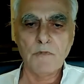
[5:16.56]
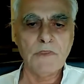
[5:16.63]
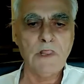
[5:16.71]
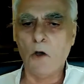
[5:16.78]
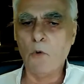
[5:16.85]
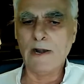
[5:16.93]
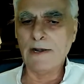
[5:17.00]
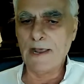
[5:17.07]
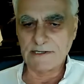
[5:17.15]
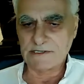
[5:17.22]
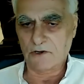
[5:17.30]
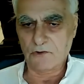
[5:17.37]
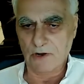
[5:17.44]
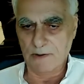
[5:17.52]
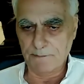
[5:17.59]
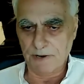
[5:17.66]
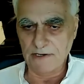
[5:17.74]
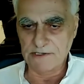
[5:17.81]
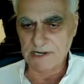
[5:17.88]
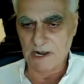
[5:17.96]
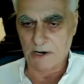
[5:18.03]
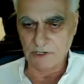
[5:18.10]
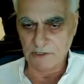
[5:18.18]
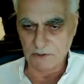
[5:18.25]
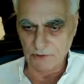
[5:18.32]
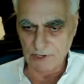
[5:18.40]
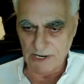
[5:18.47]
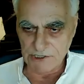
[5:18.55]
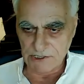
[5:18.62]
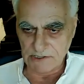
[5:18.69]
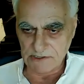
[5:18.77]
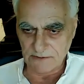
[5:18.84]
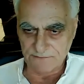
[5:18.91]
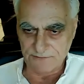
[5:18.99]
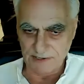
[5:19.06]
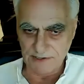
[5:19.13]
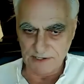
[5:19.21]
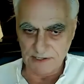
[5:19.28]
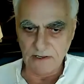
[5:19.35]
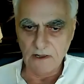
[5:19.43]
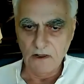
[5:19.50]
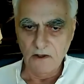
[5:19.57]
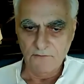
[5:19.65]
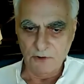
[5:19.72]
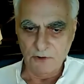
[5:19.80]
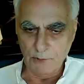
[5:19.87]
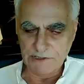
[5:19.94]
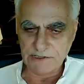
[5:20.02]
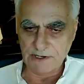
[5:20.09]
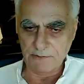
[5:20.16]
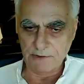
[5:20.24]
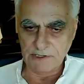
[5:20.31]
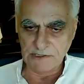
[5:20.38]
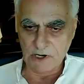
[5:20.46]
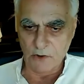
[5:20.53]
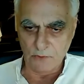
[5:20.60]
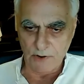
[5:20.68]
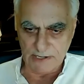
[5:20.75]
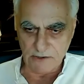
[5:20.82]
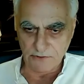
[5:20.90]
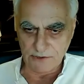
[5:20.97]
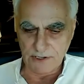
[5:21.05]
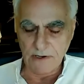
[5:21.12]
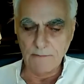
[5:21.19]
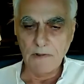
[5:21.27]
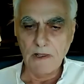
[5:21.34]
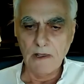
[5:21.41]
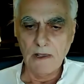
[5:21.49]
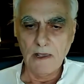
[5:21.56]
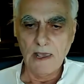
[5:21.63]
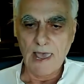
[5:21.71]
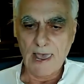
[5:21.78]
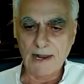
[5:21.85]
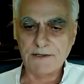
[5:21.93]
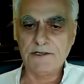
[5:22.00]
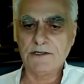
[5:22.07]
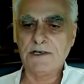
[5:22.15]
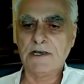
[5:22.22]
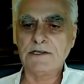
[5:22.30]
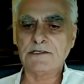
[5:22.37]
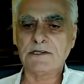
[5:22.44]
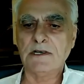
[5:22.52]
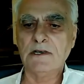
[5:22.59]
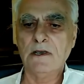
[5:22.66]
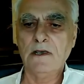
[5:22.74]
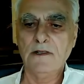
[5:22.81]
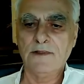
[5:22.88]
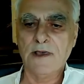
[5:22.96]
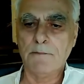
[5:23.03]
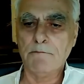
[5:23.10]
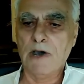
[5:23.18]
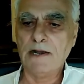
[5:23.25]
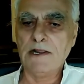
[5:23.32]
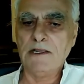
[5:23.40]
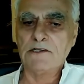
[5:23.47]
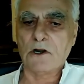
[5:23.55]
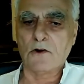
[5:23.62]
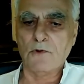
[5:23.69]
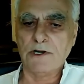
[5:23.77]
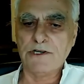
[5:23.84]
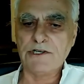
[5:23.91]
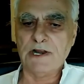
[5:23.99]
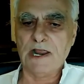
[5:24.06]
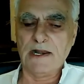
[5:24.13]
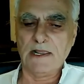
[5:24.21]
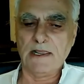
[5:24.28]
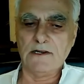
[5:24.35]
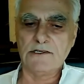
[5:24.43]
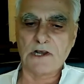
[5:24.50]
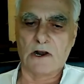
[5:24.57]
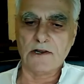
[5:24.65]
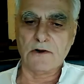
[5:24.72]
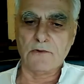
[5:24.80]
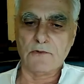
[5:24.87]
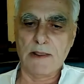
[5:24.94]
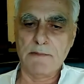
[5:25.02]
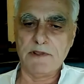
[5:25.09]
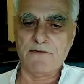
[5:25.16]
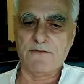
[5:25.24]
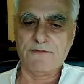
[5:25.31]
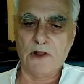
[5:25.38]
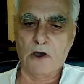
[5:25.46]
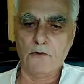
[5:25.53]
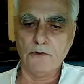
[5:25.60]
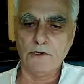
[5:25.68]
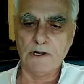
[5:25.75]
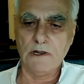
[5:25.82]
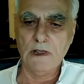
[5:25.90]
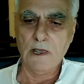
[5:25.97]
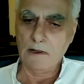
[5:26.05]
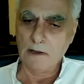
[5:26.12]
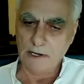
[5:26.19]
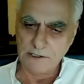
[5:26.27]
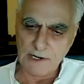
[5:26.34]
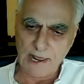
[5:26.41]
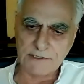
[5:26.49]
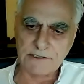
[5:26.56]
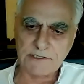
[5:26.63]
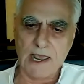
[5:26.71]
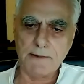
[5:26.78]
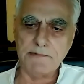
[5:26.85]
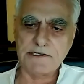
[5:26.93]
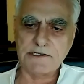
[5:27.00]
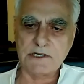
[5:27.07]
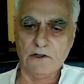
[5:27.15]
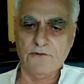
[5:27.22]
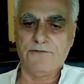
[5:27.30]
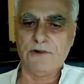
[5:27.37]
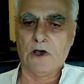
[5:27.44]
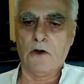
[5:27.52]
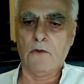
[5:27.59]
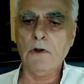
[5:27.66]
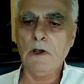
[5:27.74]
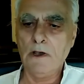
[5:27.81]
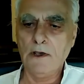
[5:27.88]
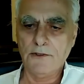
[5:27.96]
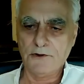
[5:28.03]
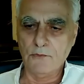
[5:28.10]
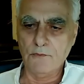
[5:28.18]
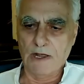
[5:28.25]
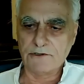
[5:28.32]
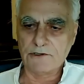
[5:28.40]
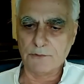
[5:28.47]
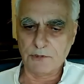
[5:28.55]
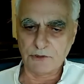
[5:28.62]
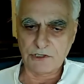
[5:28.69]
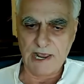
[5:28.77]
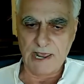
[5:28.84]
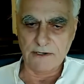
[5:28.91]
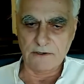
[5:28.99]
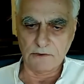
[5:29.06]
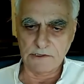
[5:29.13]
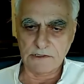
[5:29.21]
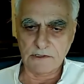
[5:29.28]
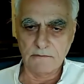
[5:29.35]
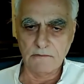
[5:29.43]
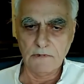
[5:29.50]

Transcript: No one has a grip on Saudi donations and funding for which there is no record. Add to this that monies originating in Saudi Arabia flowed, and at times still flow, through multiple channels.